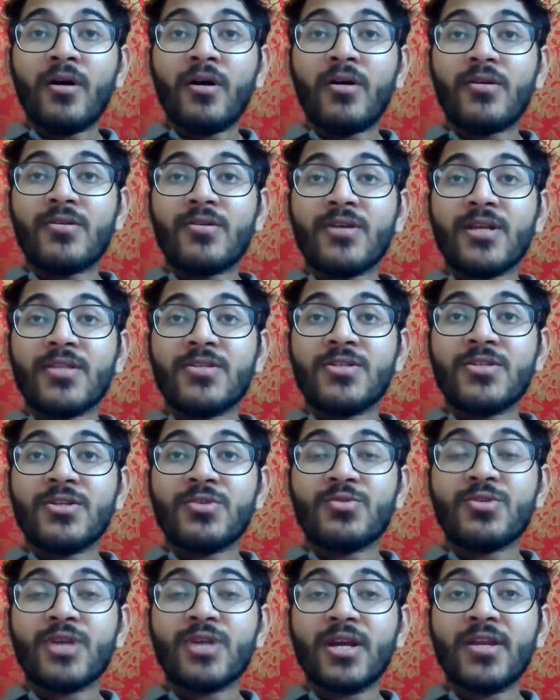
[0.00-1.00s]
try this
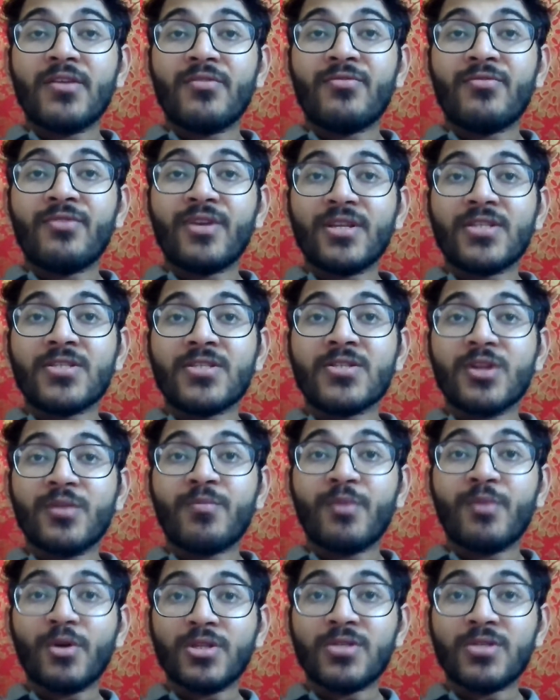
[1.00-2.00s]
genocide if it is not
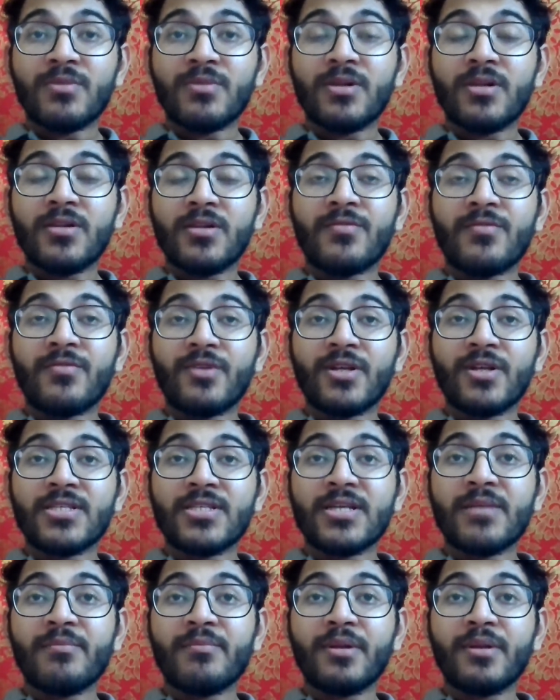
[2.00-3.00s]
possible, for
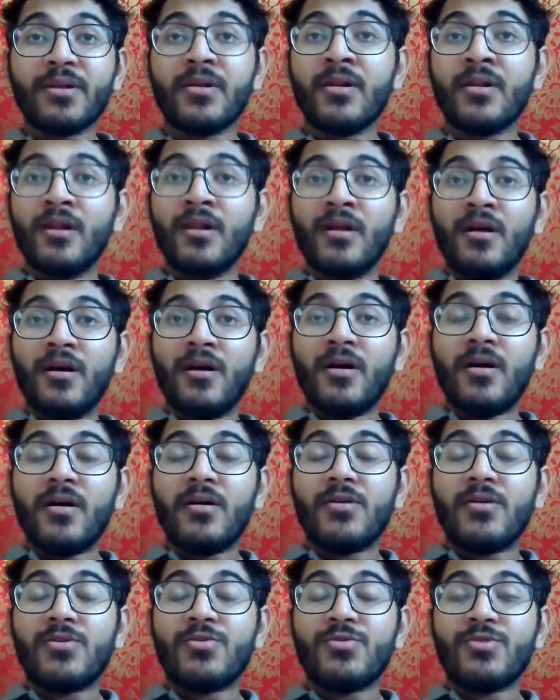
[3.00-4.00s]
example,
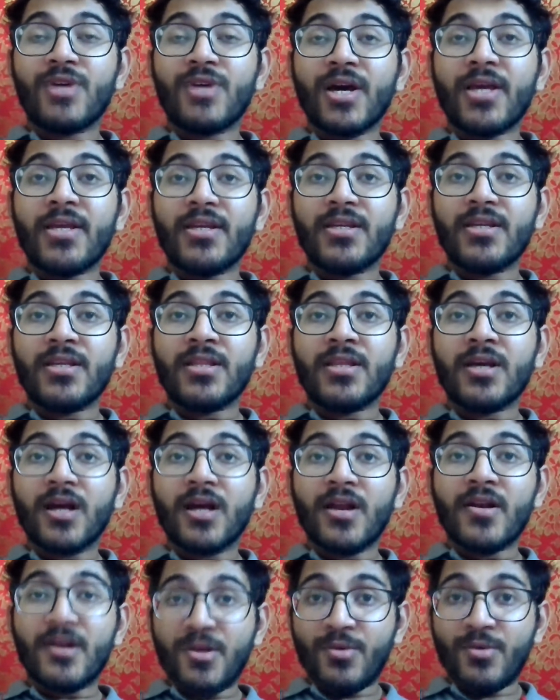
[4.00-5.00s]
to try it in the
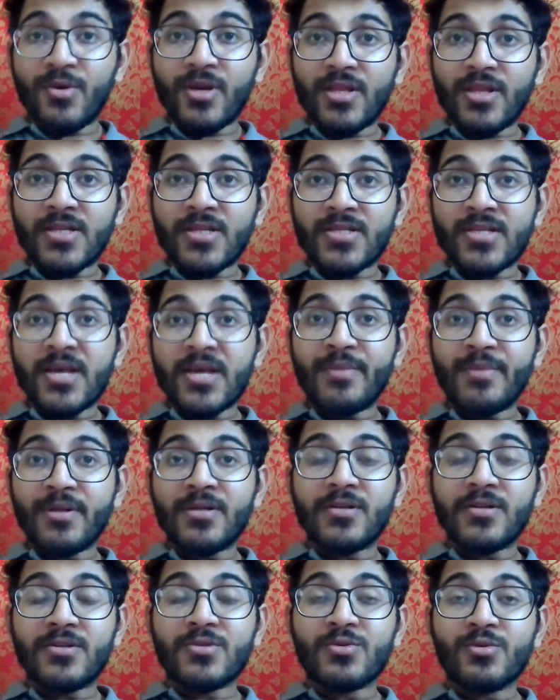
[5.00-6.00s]
country where it has happened.
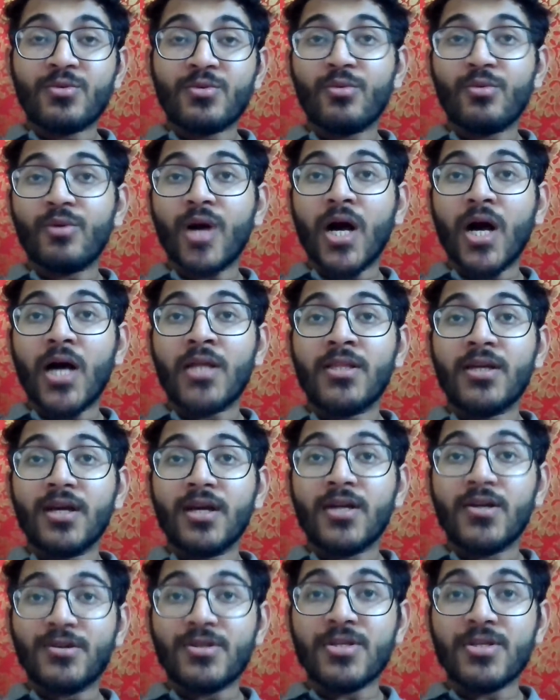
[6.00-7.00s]
So other
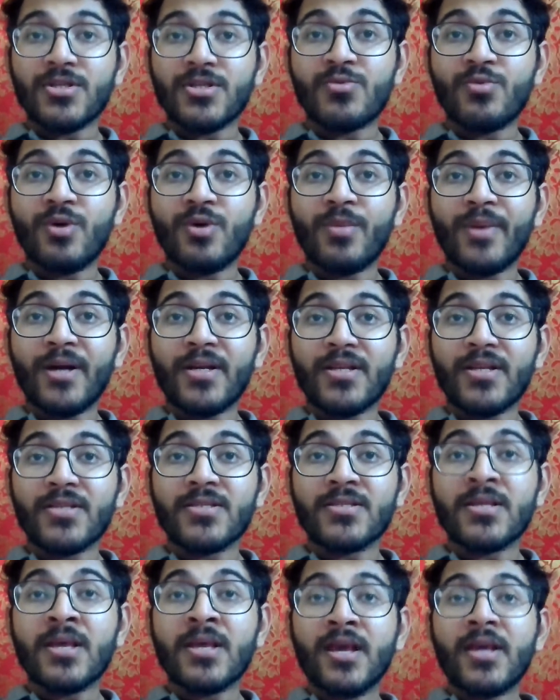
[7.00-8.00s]
countries who are
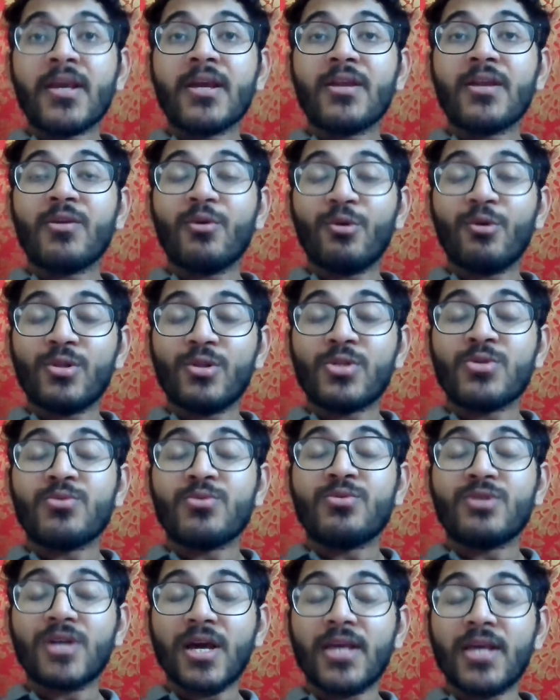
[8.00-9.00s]
parties can also
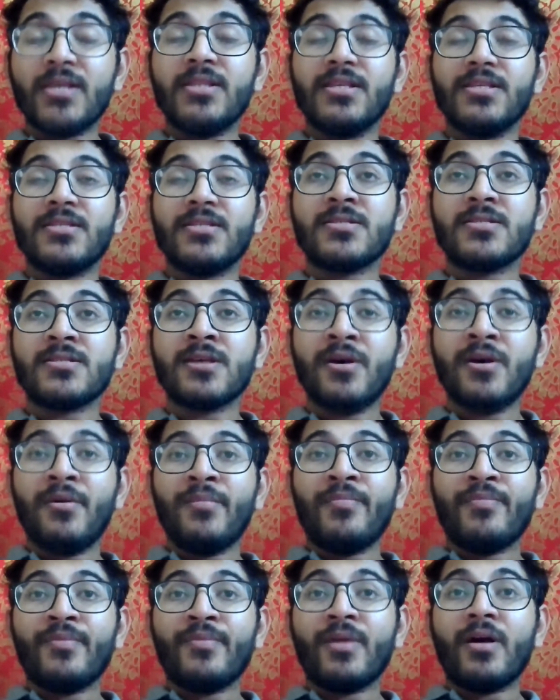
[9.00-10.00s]
try this
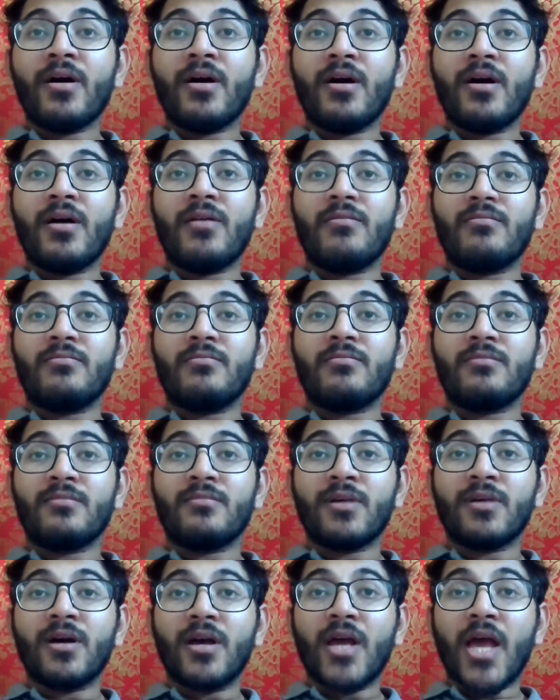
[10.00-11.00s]
uh,
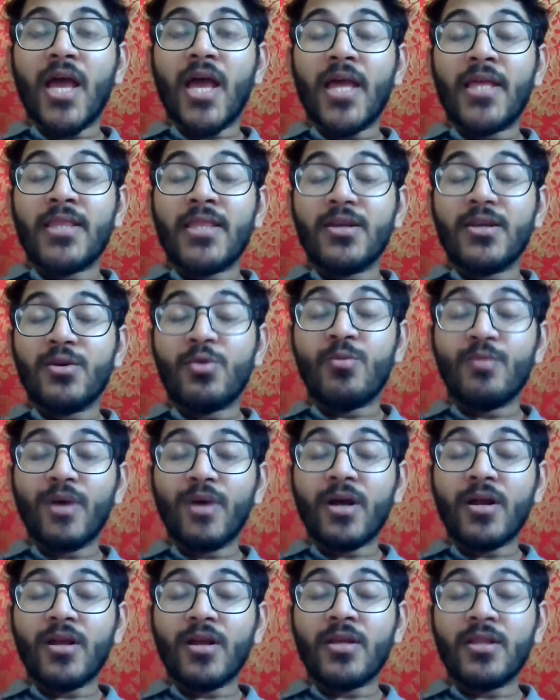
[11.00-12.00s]
in their
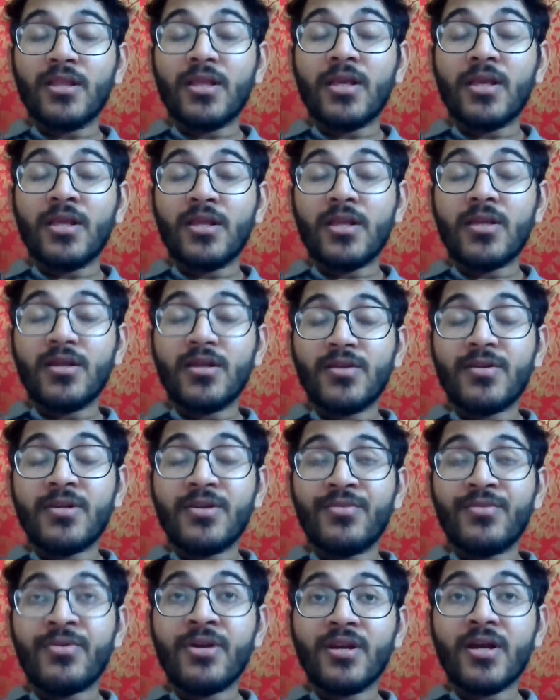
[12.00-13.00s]
in a
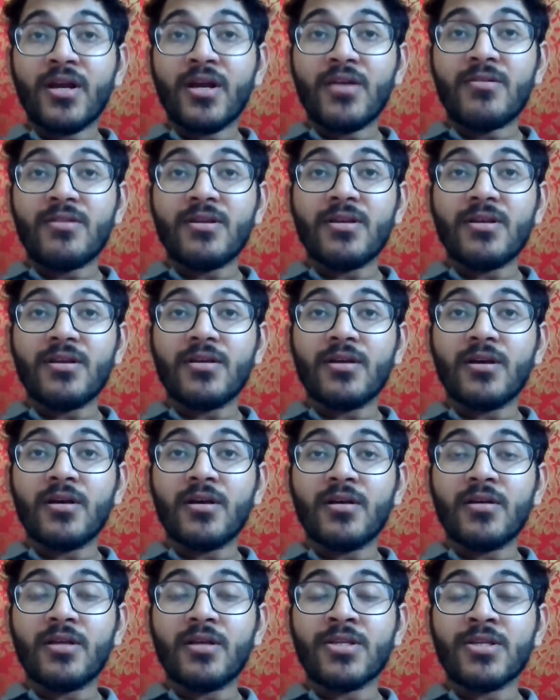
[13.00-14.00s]
different country,
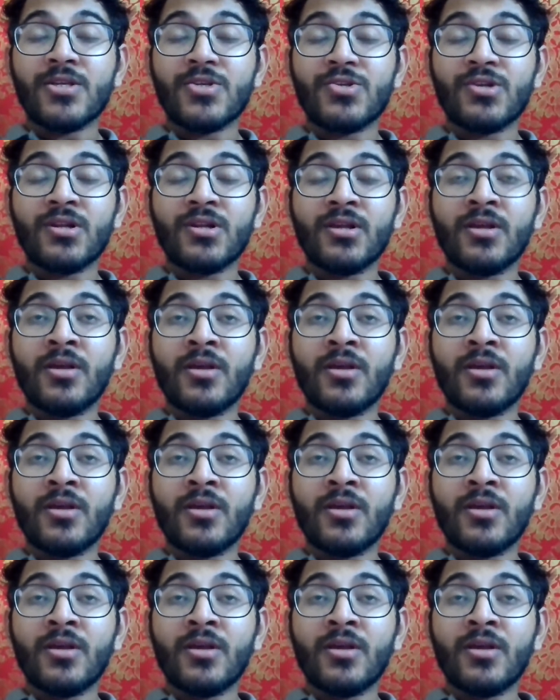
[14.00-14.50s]
essentially.